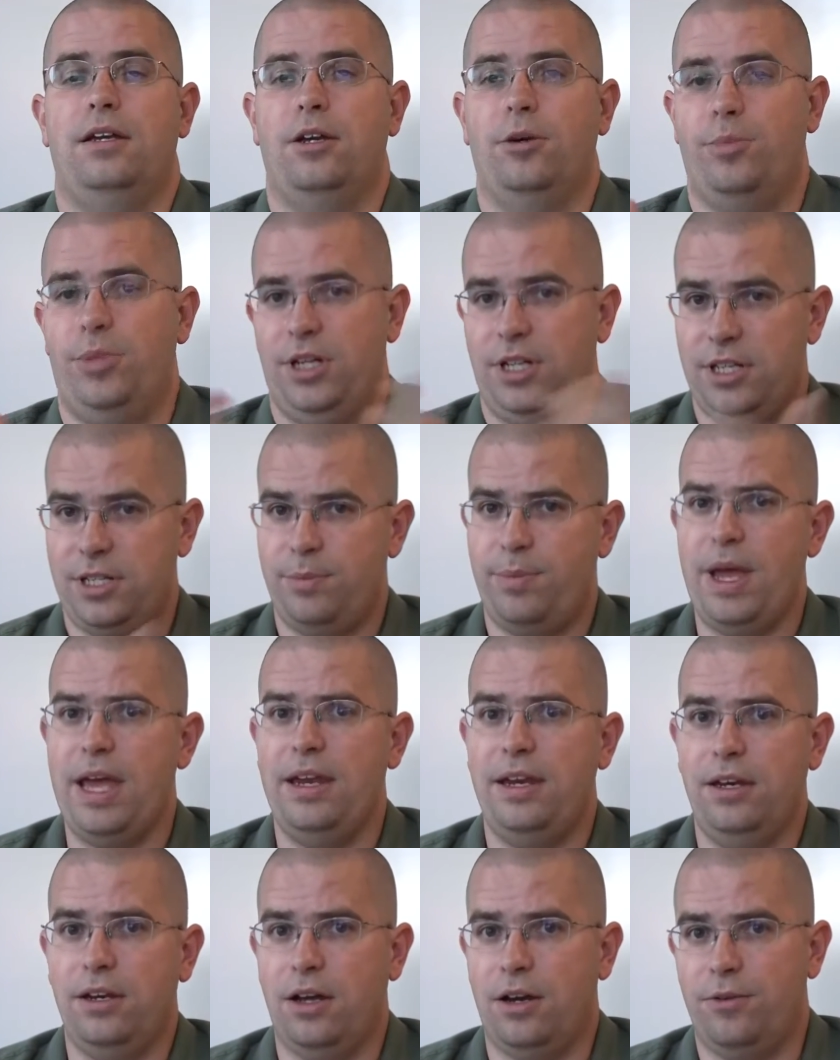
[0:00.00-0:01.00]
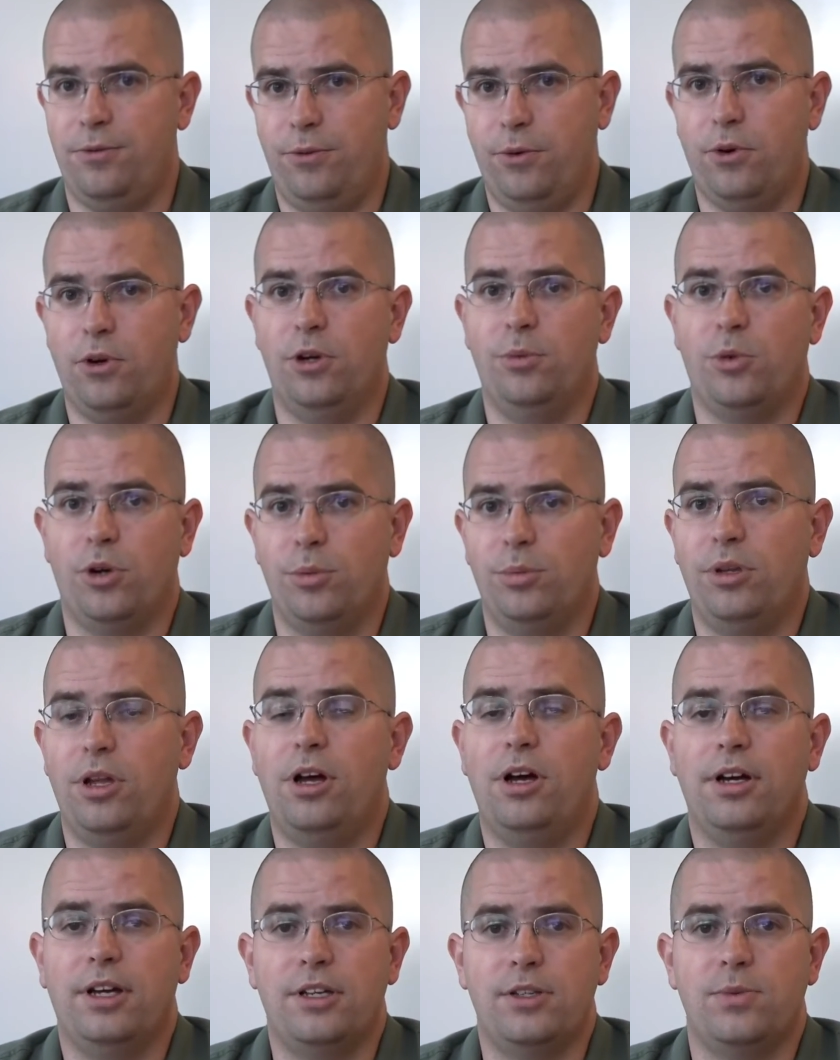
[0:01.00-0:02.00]
participating on a forum or a
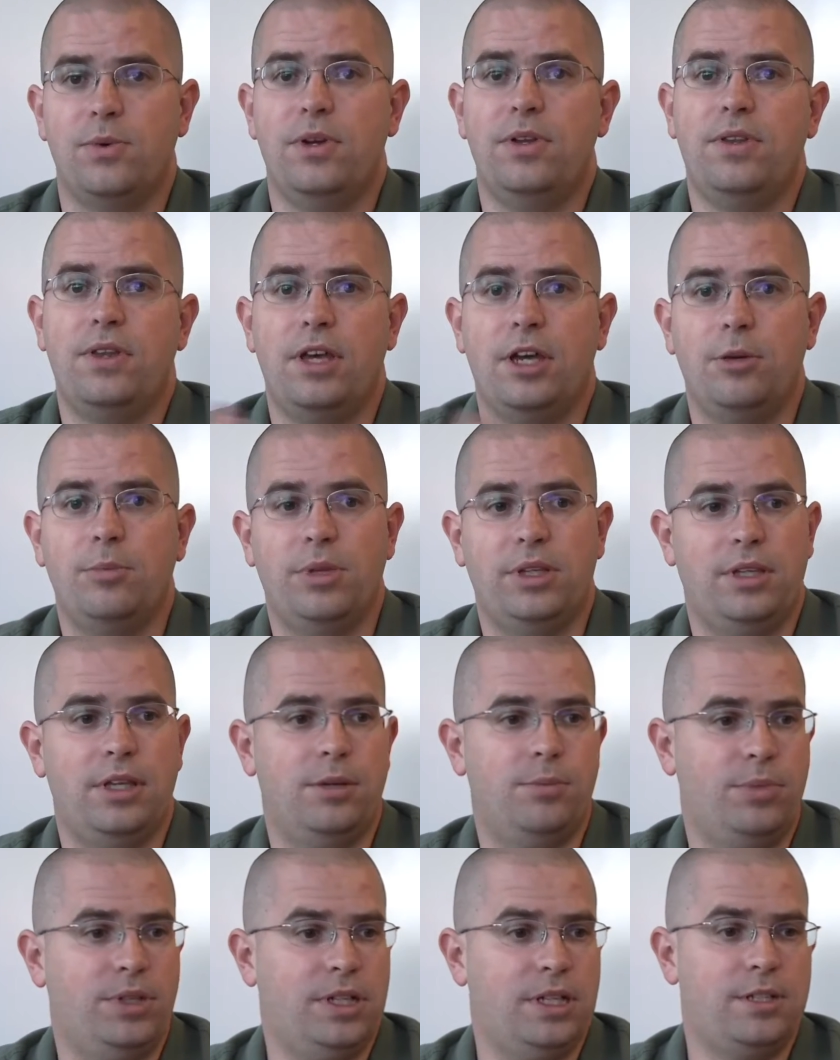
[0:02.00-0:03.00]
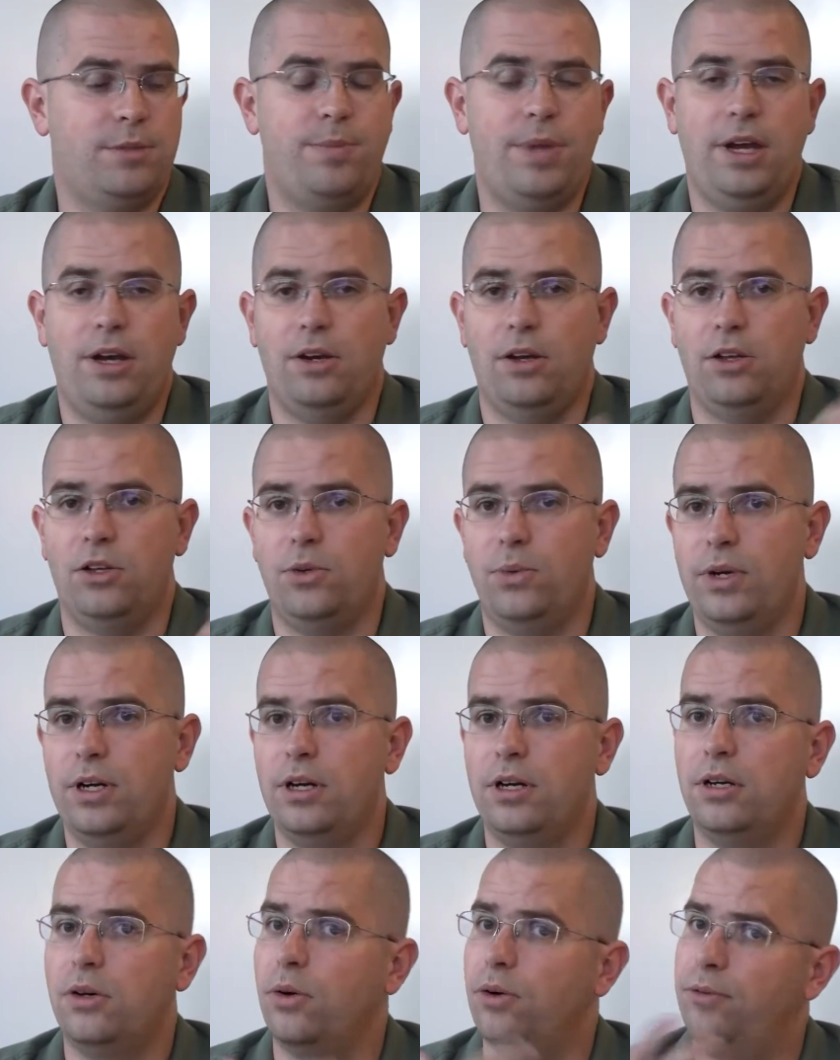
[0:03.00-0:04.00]
blog is one thing, but then participating on
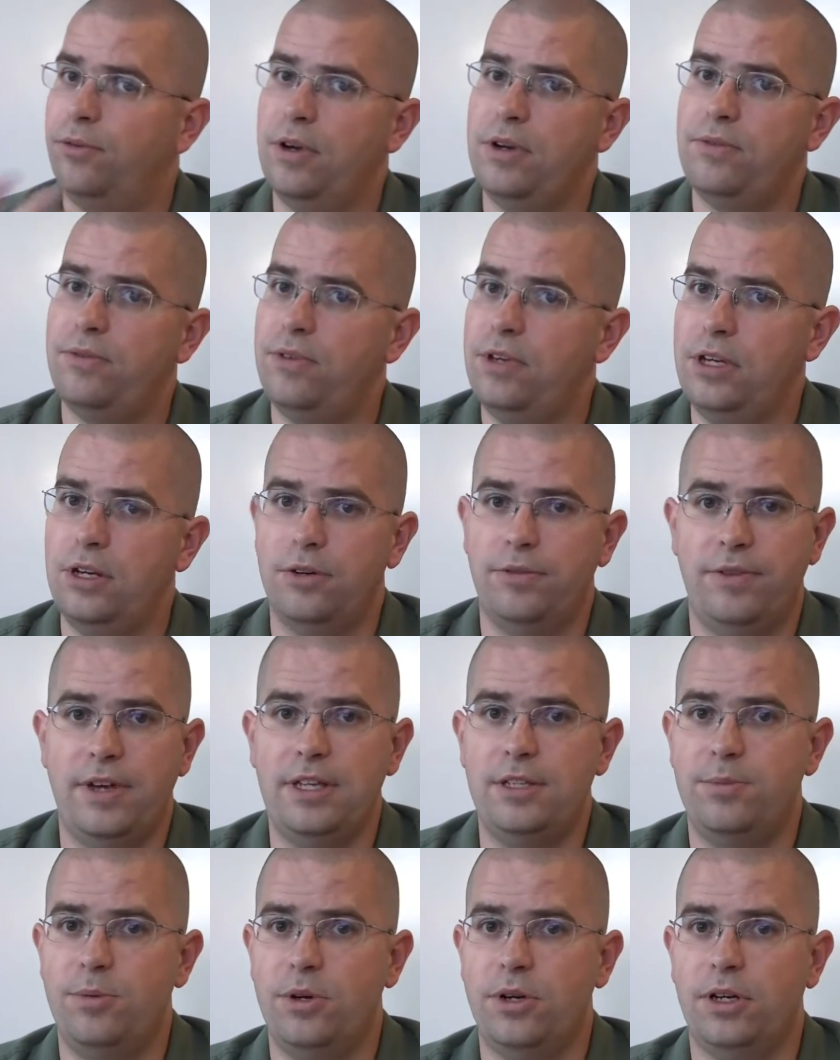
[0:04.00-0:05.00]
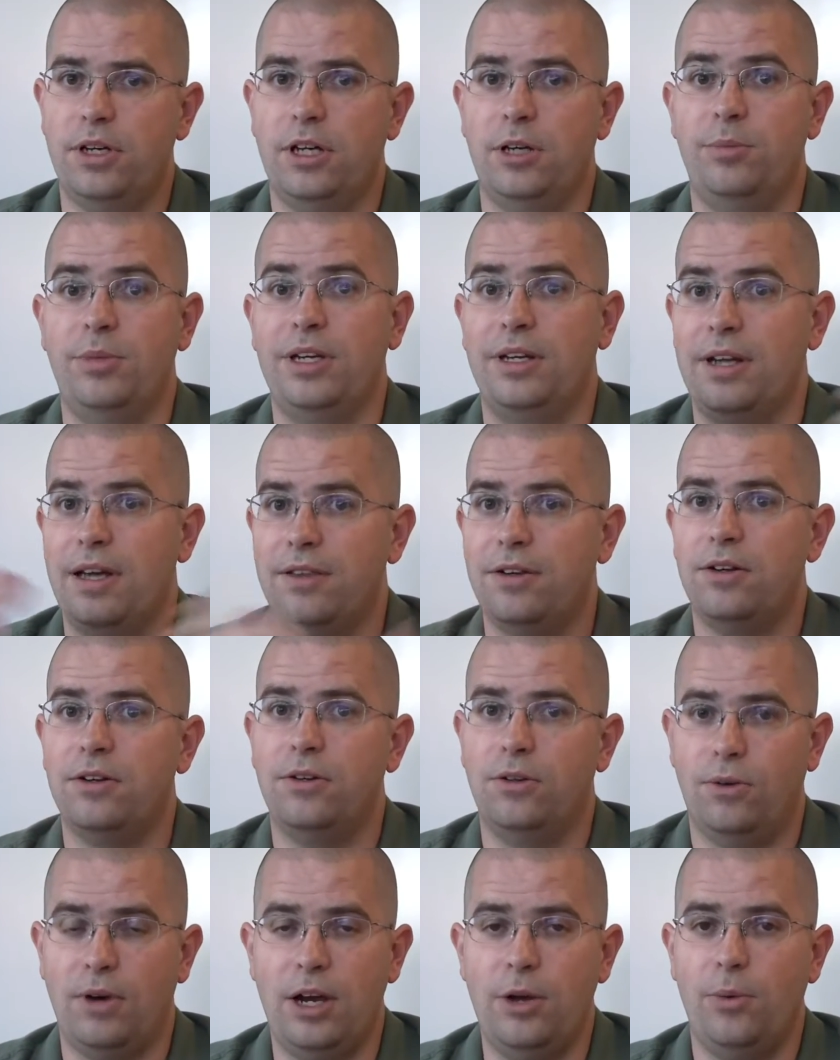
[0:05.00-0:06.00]
Twitter or FriendFeed or Facebook can be another
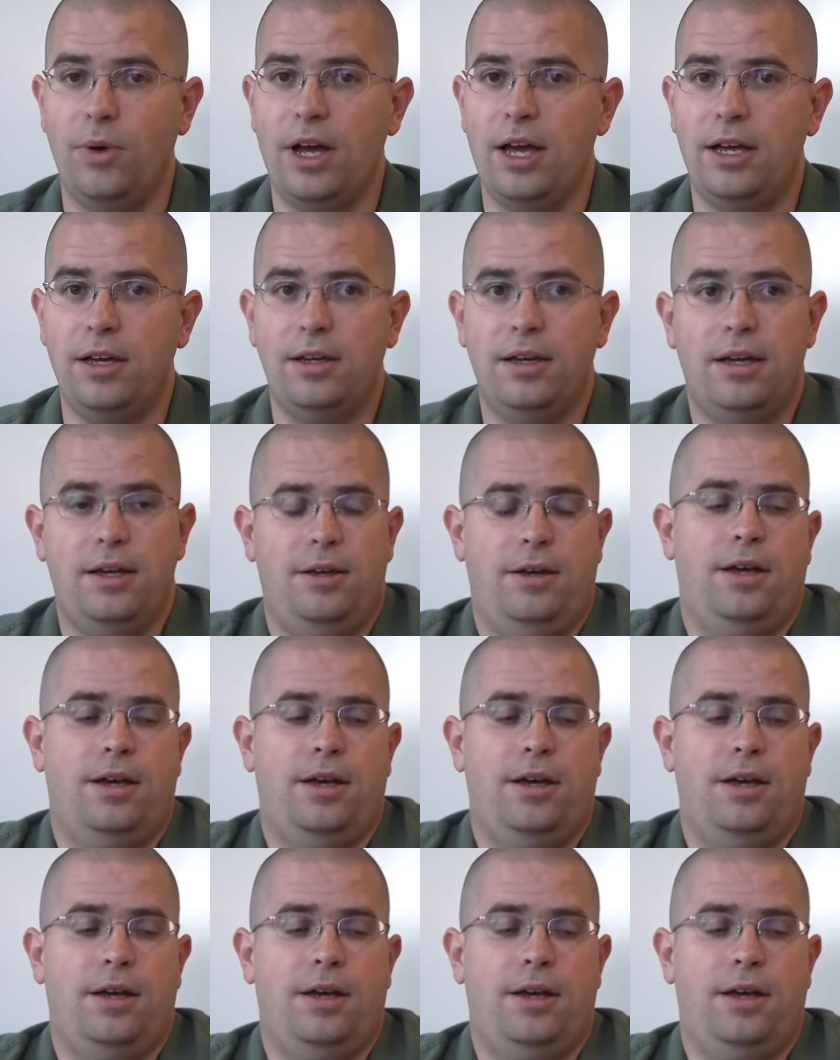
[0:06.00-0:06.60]
great way.